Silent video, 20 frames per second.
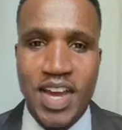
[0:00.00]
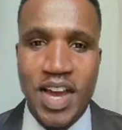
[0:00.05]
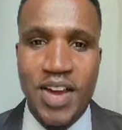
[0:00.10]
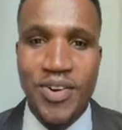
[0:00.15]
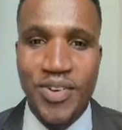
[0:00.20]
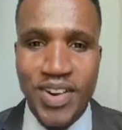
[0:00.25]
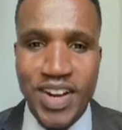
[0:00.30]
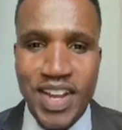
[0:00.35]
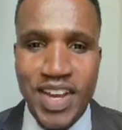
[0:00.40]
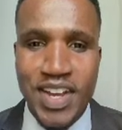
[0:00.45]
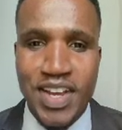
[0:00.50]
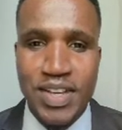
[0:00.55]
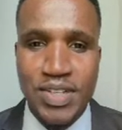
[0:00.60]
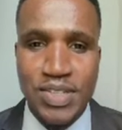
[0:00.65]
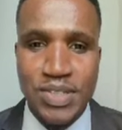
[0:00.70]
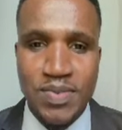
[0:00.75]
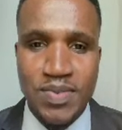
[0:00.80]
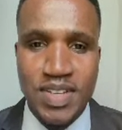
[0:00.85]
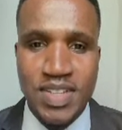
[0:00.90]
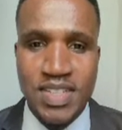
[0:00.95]
Another
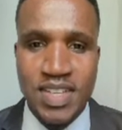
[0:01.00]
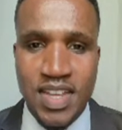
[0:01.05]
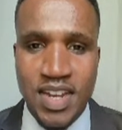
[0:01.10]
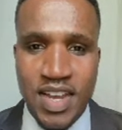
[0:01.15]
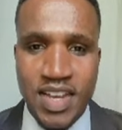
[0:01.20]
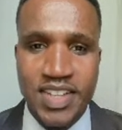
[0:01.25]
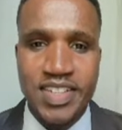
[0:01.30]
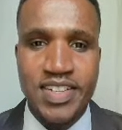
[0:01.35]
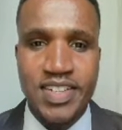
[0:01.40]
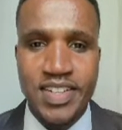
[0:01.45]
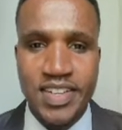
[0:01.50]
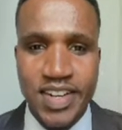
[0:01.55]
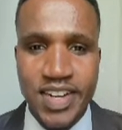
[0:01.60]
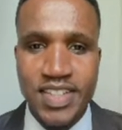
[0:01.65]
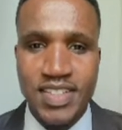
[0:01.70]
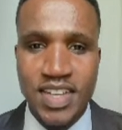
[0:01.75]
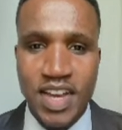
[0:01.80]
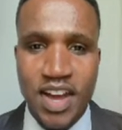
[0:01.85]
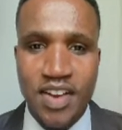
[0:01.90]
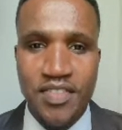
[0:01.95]
customer said, "A
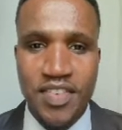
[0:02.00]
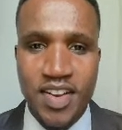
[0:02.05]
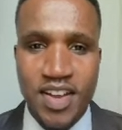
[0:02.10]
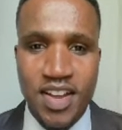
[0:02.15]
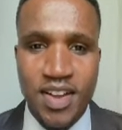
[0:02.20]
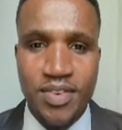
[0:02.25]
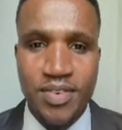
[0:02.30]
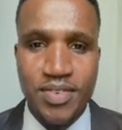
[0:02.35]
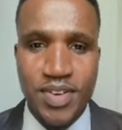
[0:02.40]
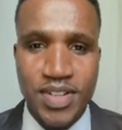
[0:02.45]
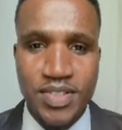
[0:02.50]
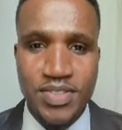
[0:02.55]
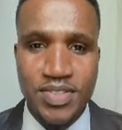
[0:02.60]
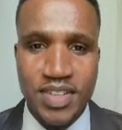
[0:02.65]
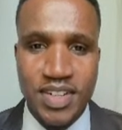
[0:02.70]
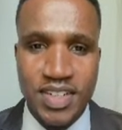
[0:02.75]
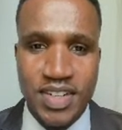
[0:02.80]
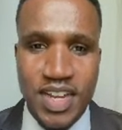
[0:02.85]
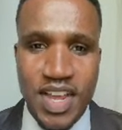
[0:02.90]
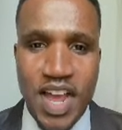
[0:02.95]
great African
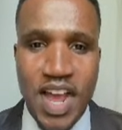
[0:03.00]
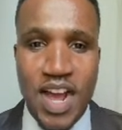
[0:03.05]
restaurant.